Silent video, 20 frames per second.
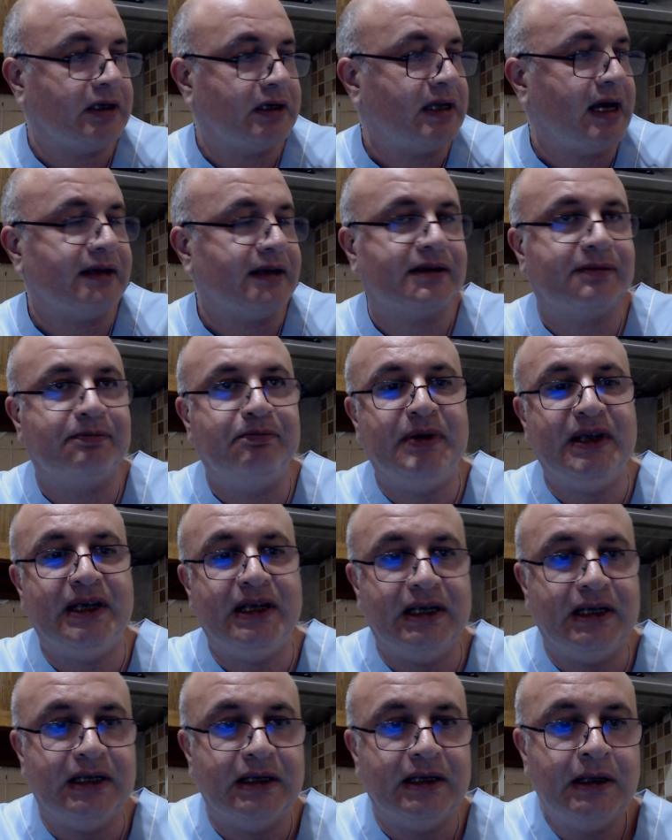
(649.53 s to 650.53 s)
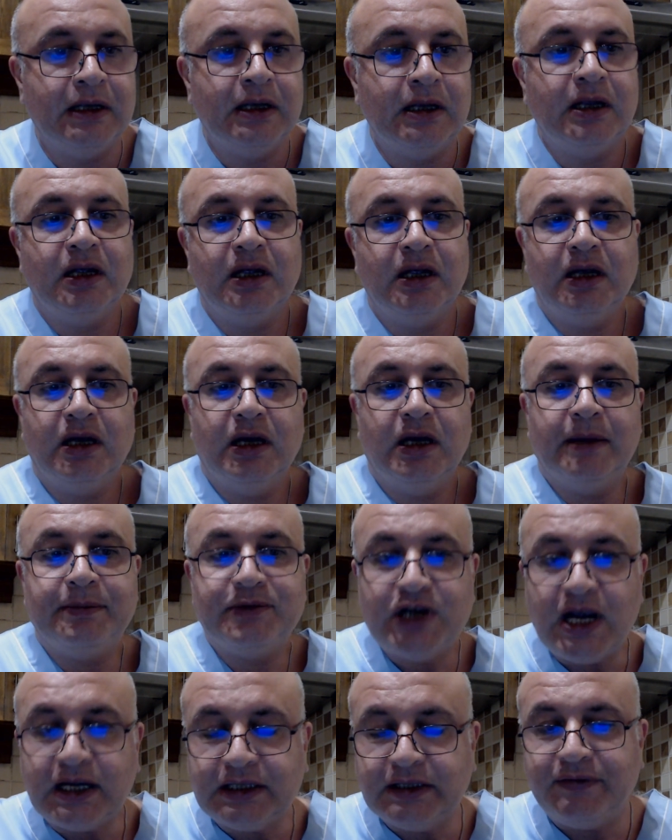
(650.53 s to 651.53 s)
Class B,
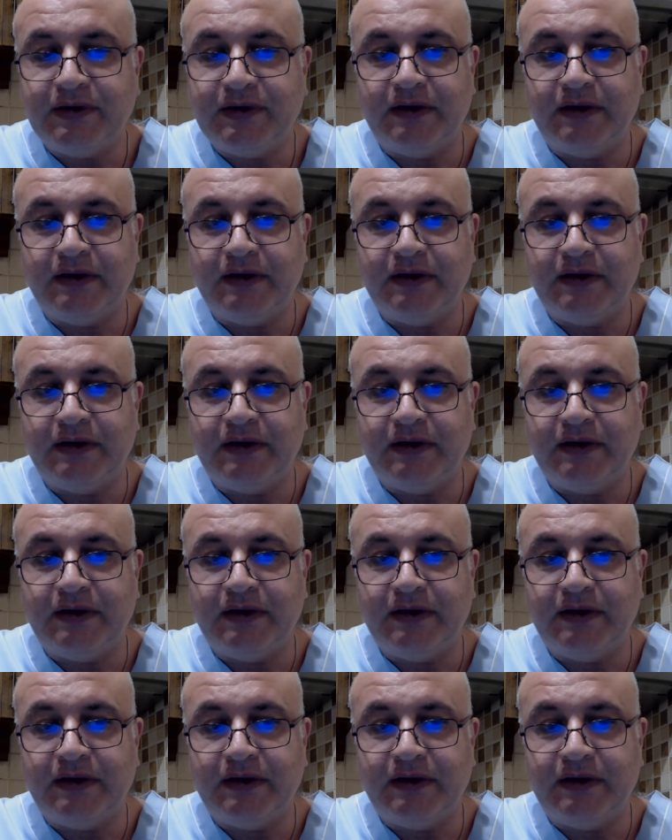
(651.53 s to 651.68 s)
objective